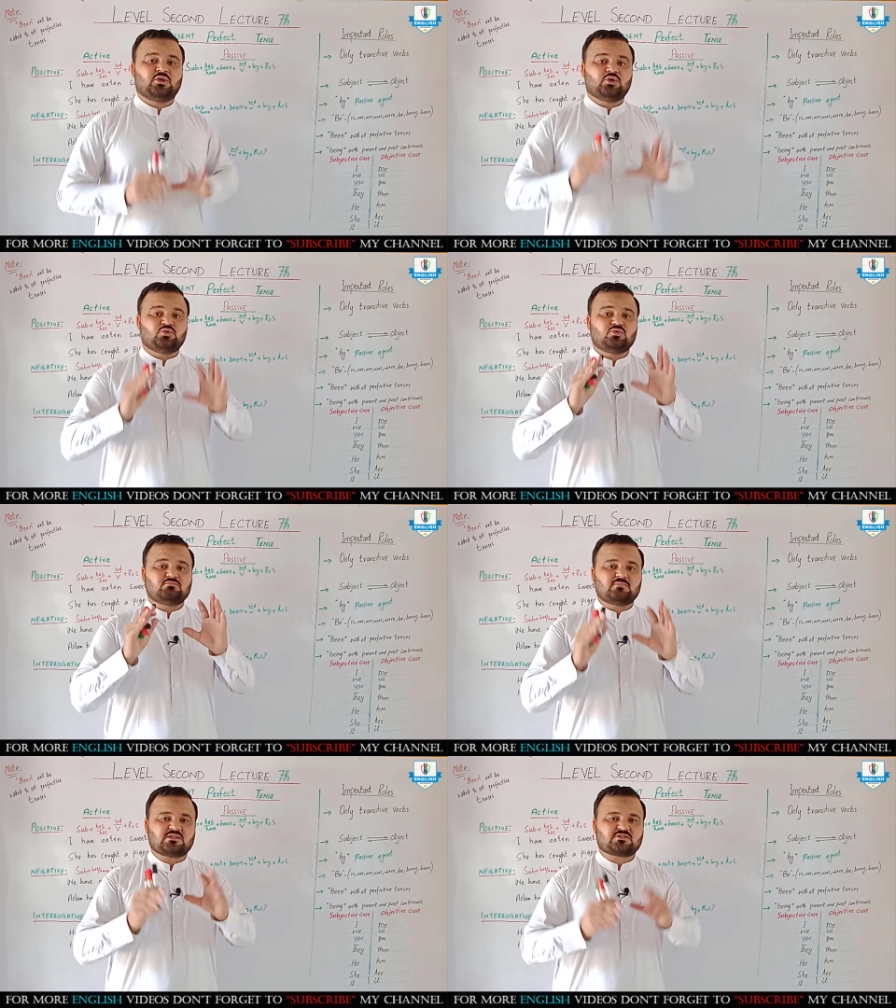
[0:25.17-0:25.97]
You
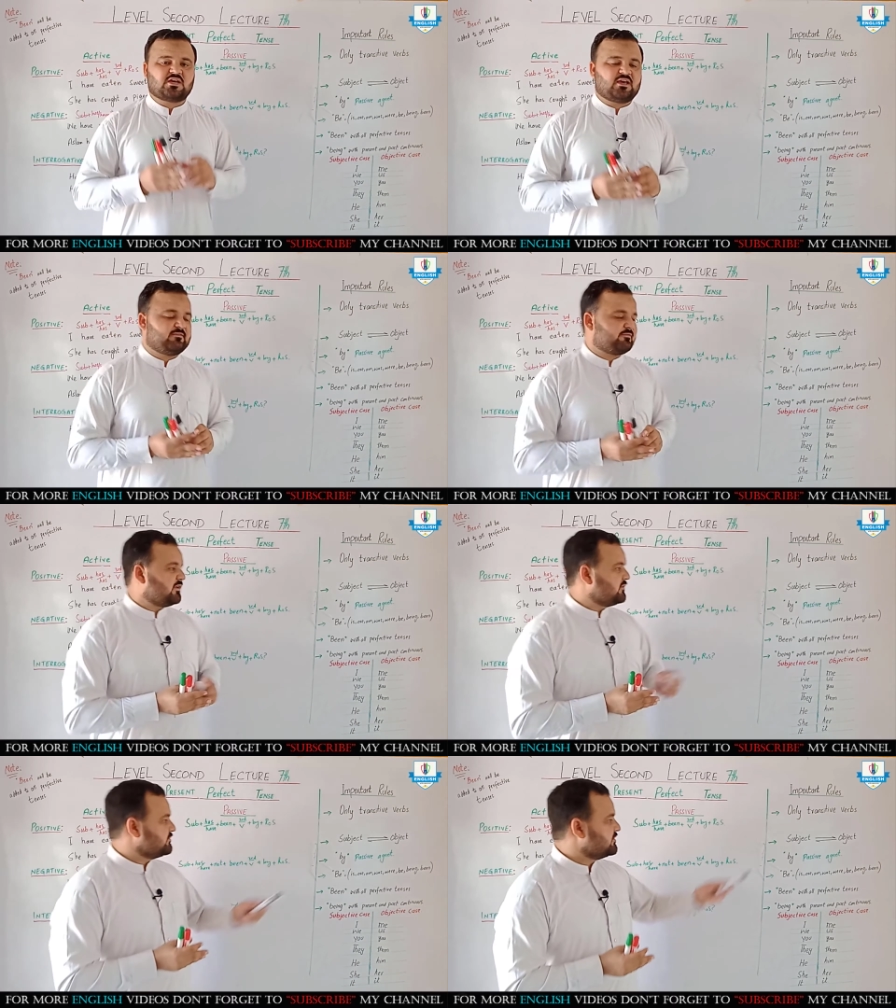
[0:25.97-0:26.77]
must have
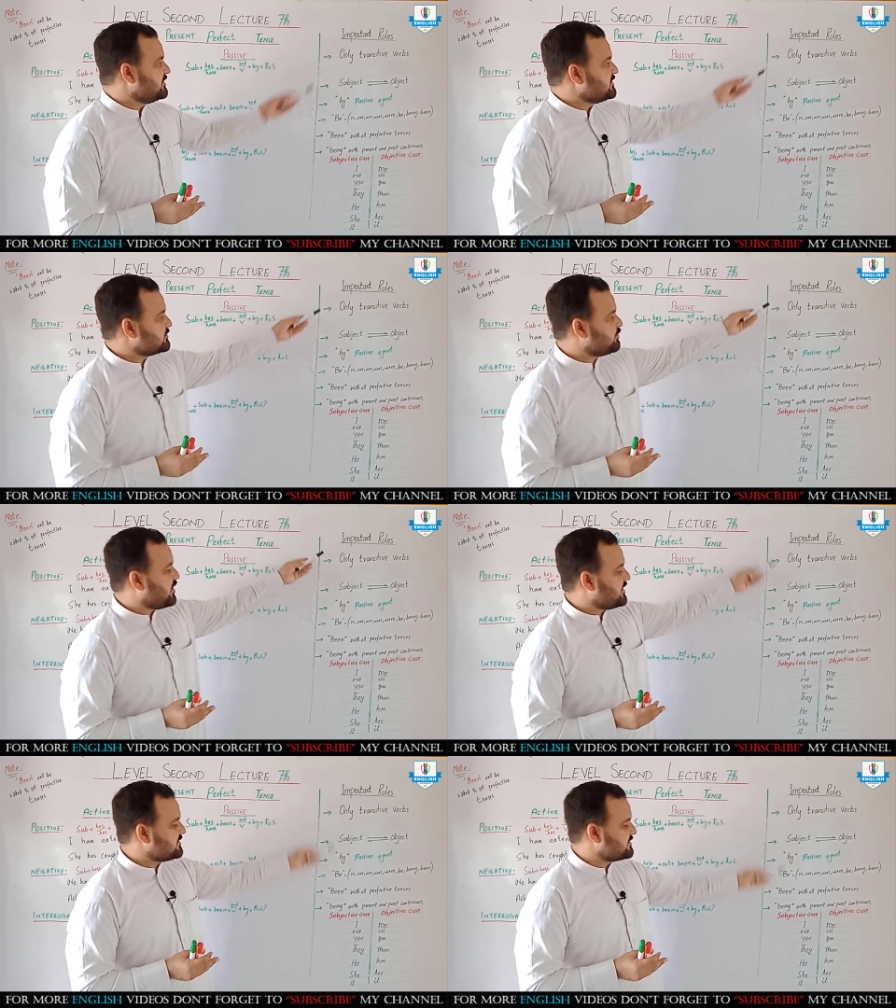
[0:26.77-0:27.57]
these
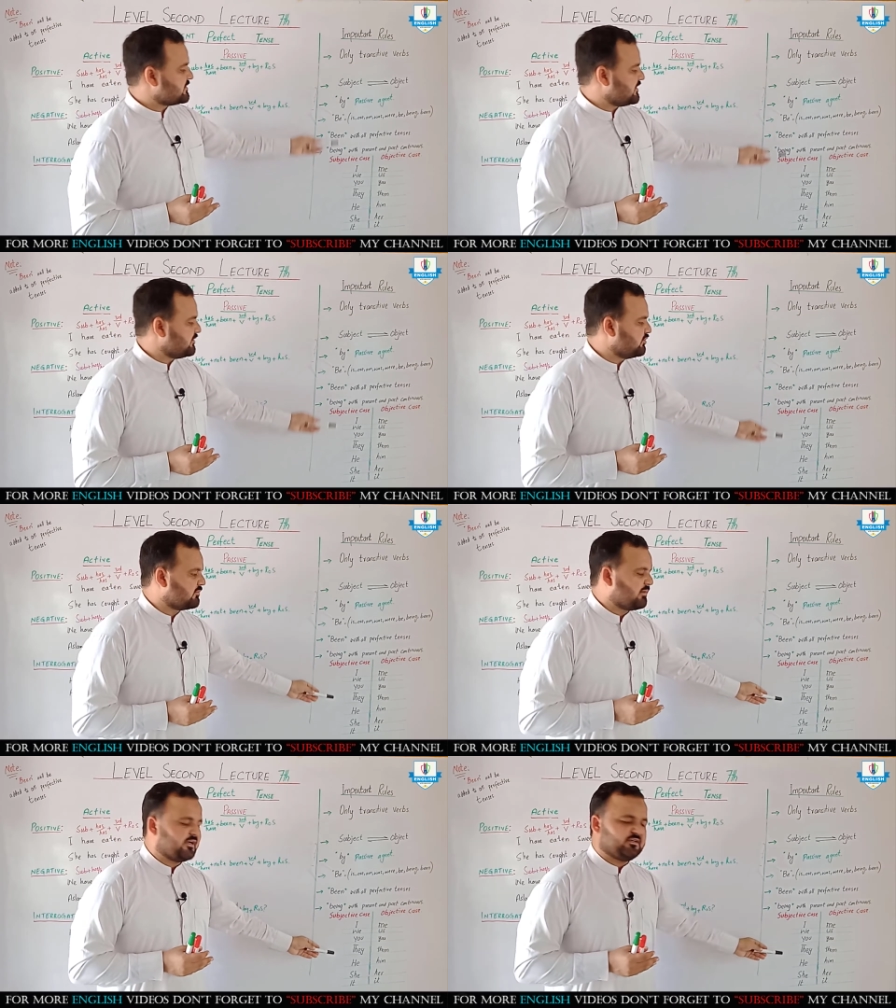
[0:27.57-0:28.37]
points in your
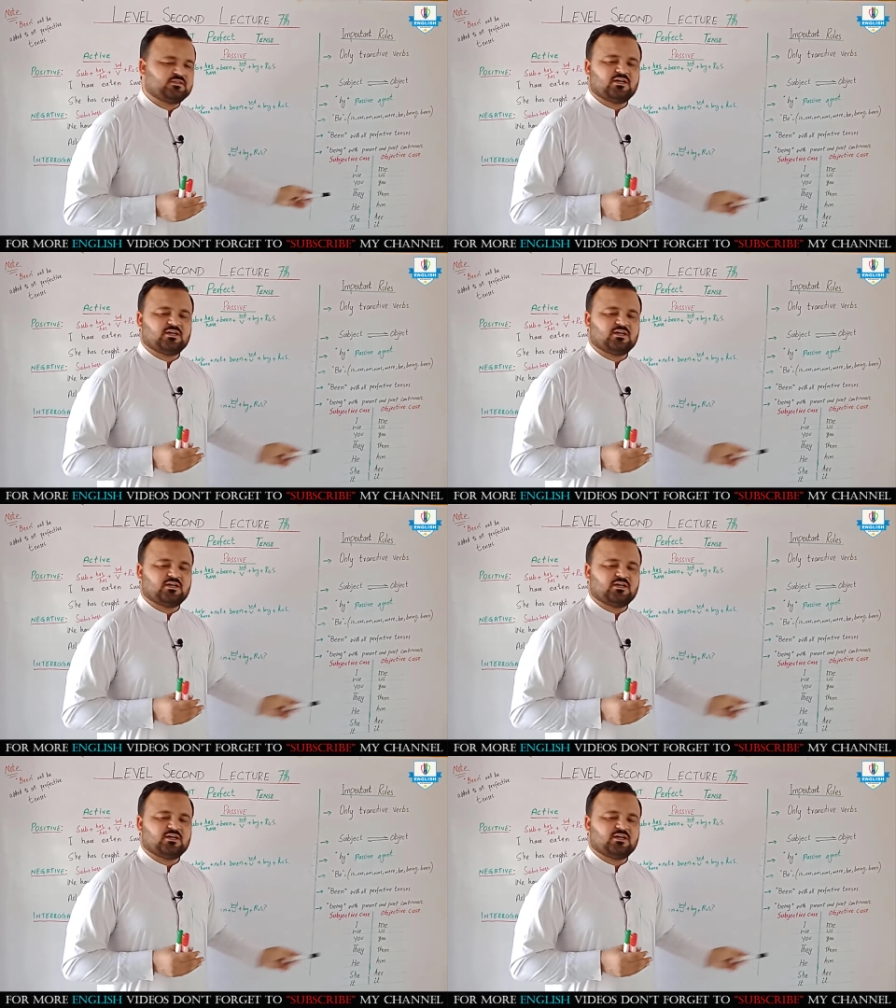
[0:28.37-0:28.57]
mind.